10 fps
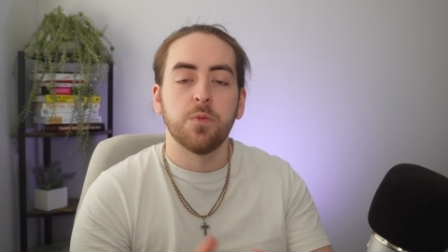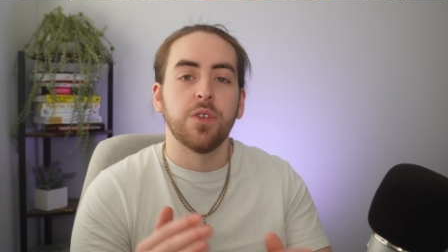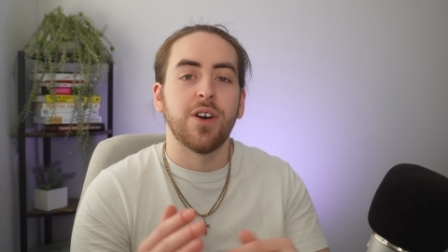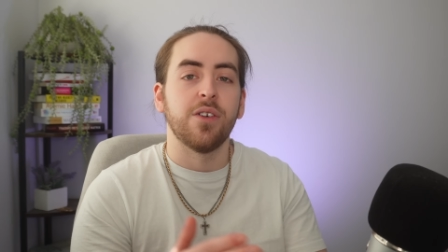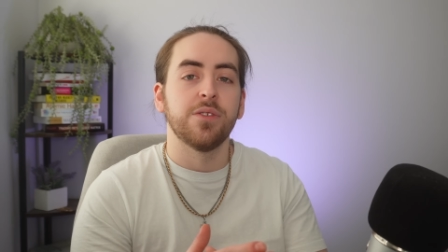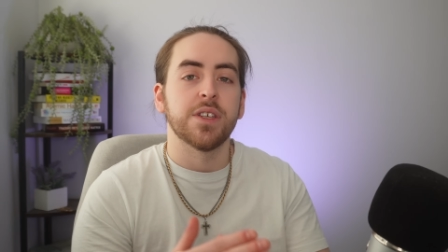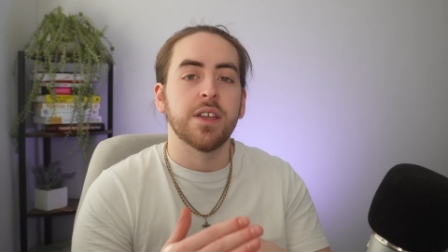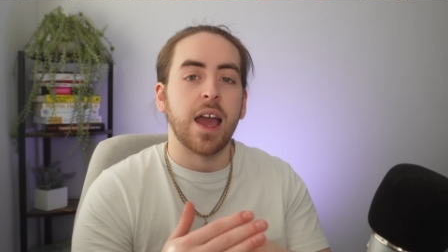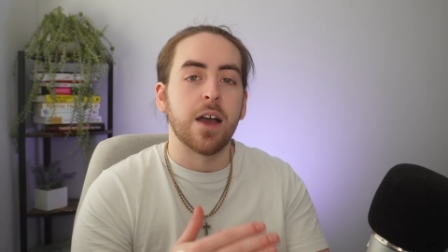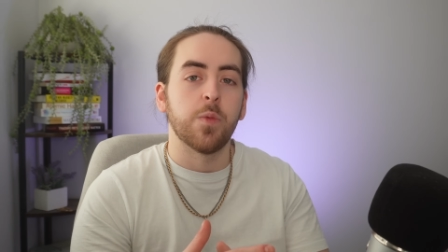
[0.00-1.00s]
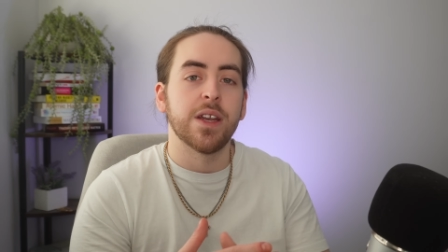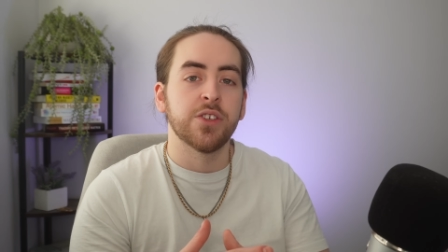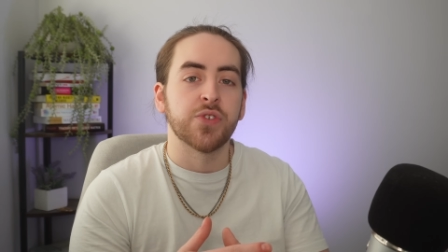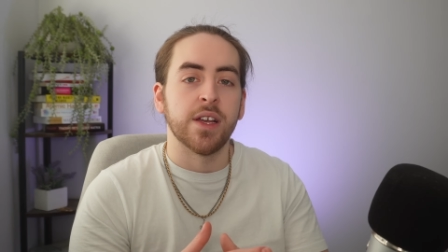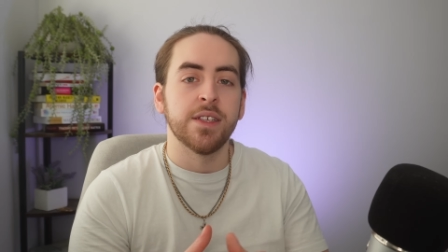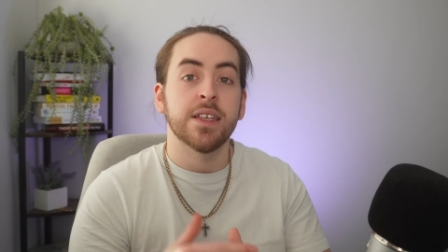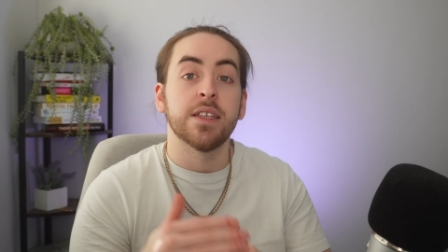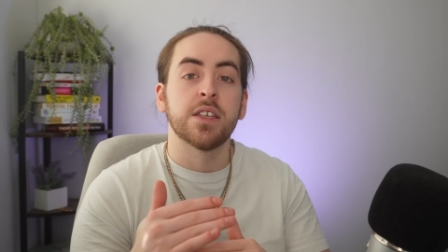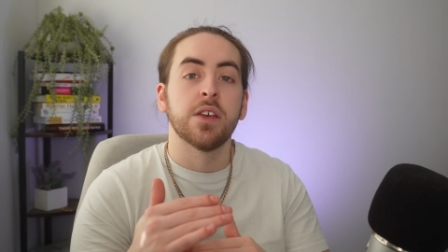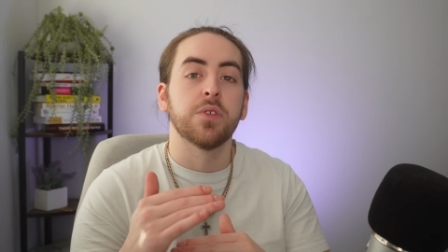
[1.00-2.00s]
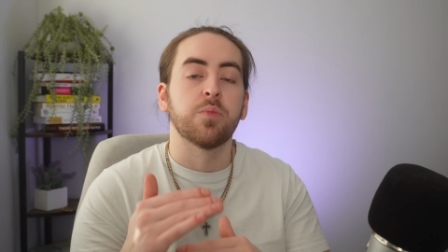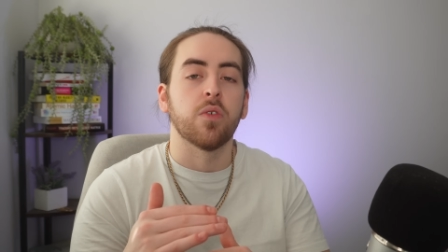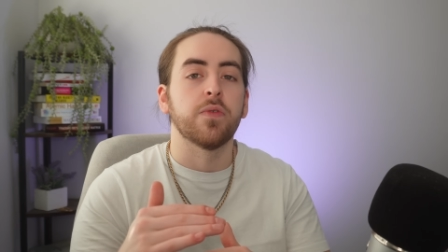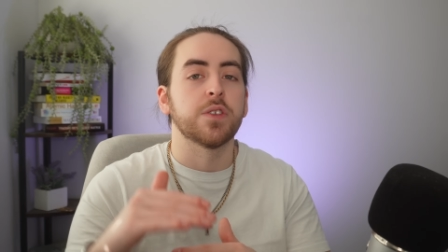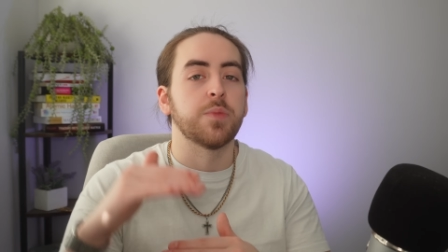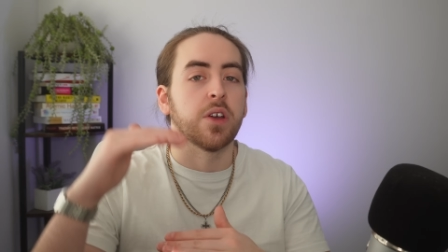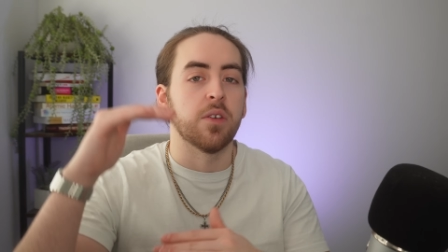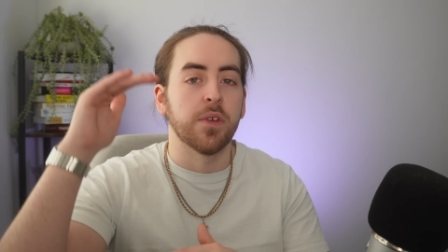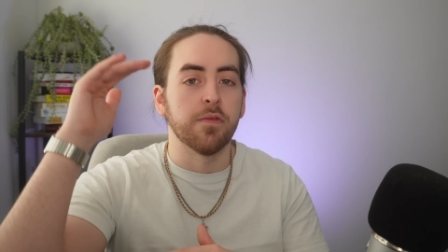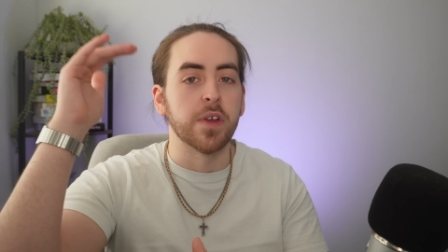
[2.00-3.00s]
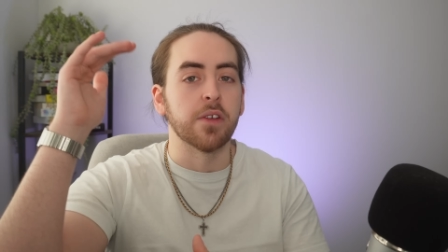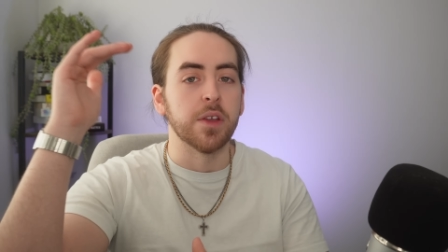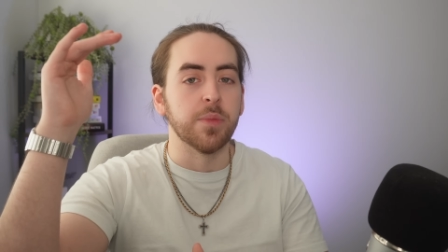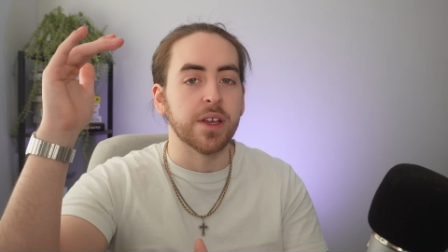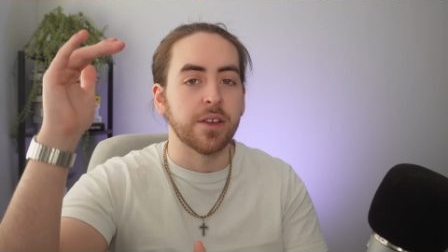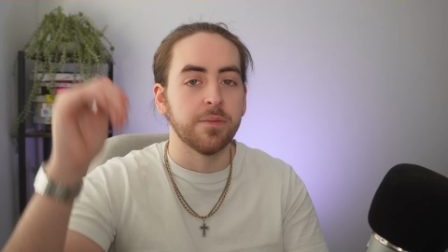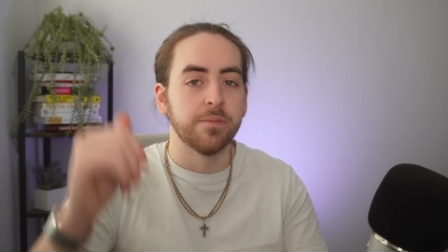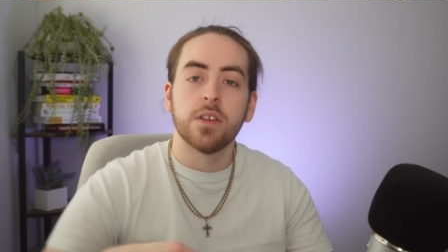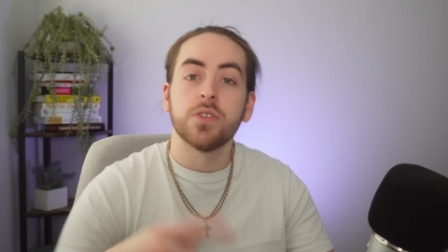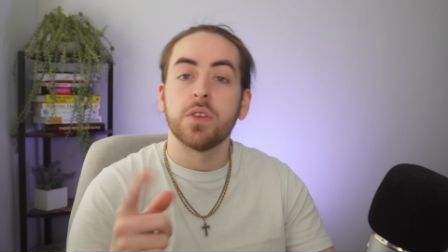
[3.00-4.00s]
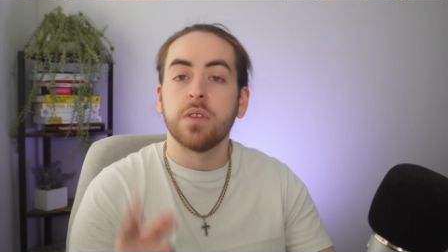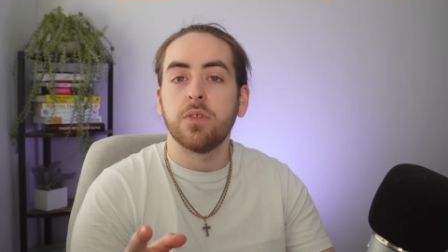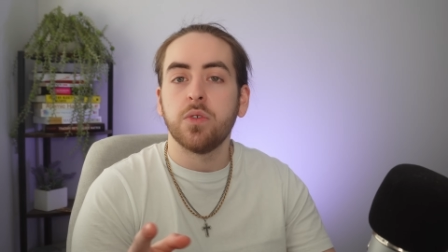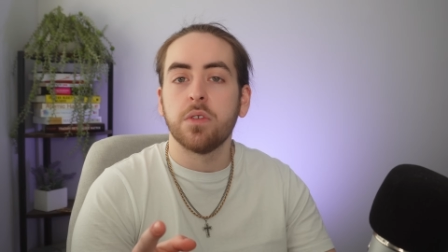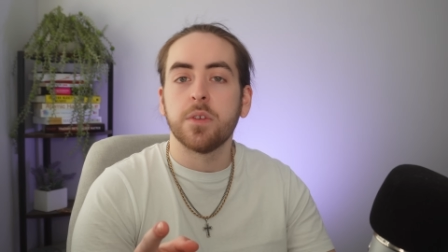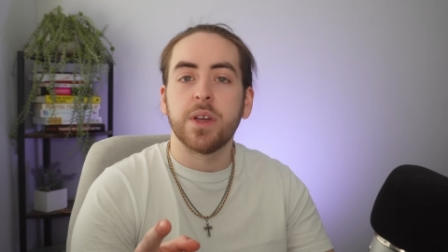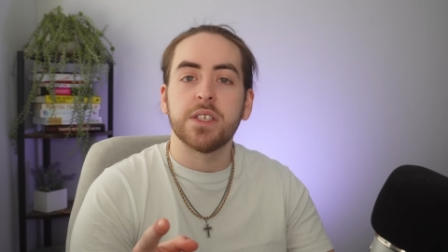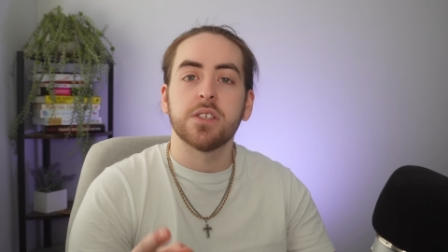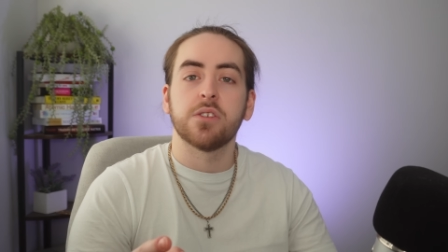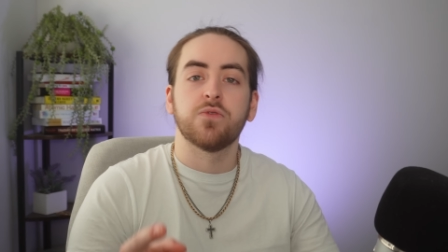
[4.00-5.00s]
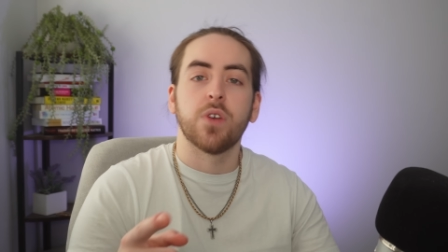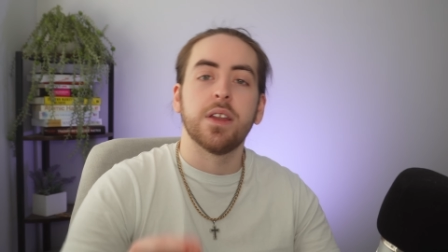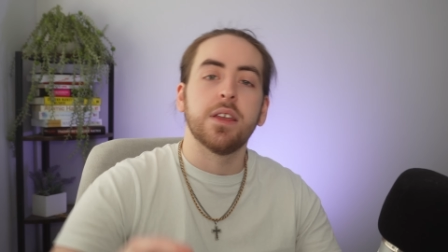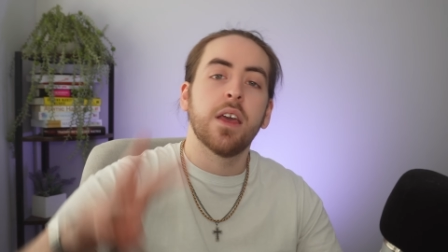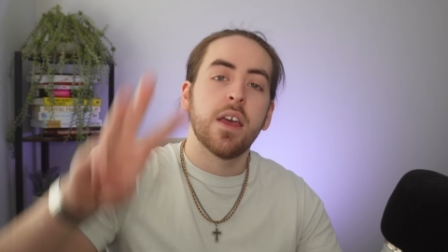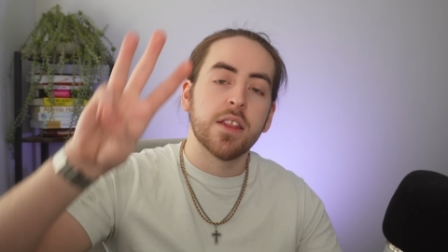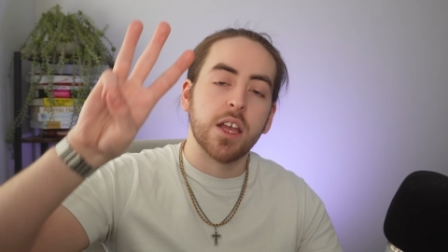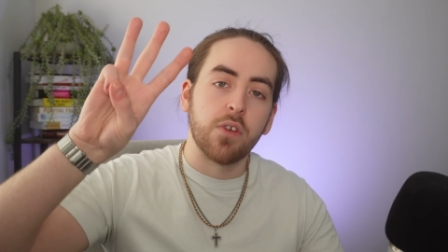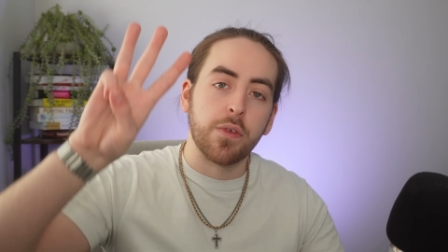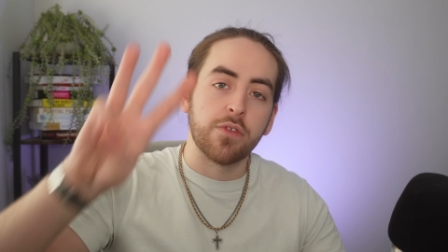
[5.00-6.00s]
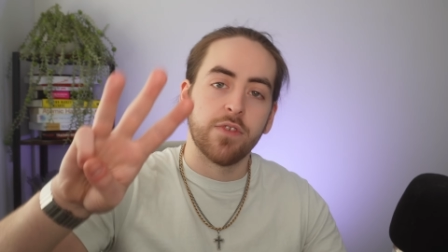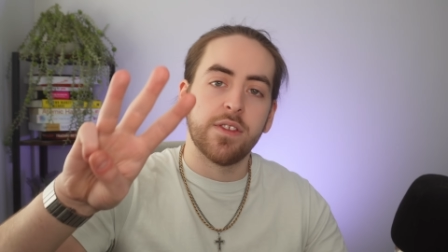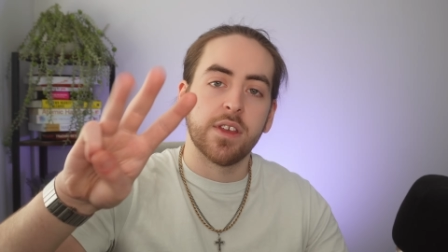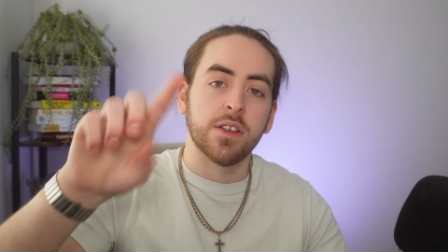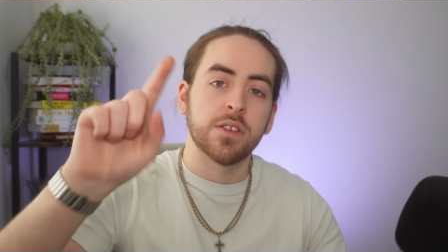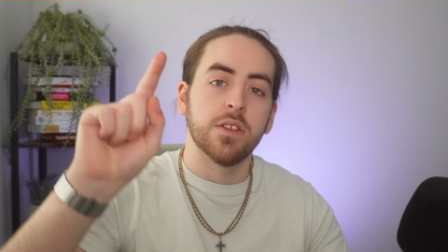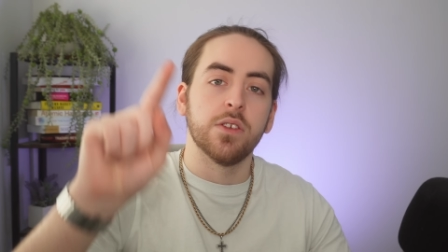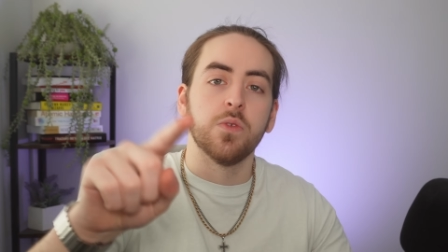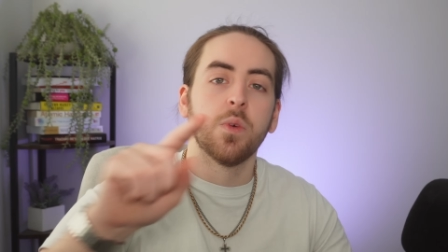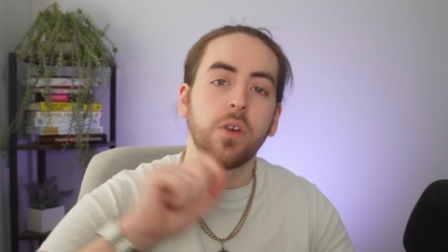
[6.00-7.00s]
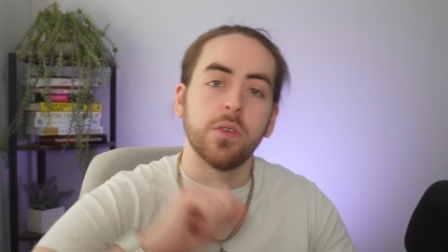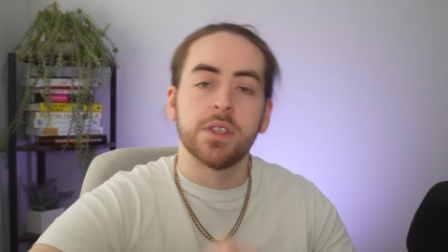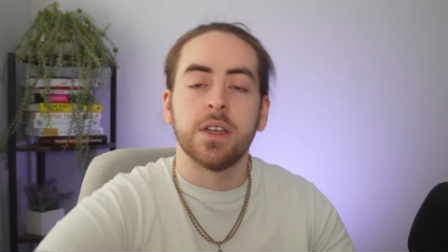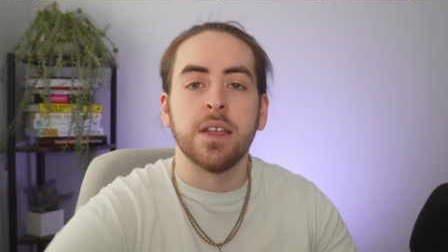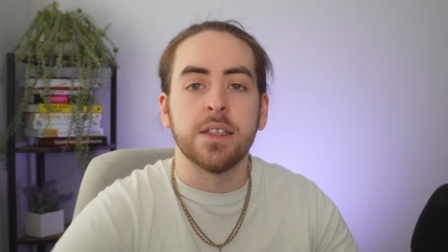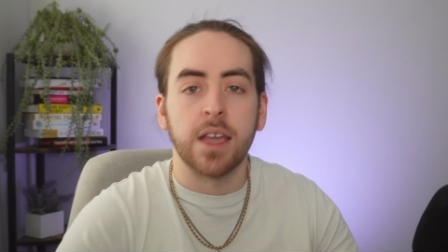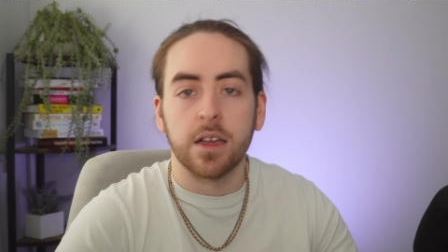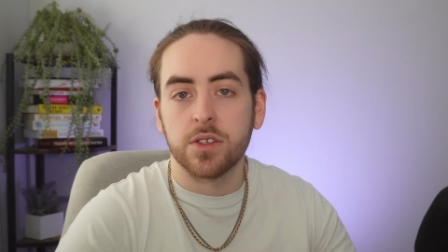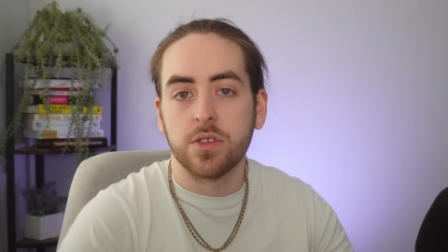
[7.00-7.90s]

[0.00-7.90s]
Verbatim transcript: while holding our winning trades until the profits become very big. So now you know the basics of trading, there are three things that you are going to need to get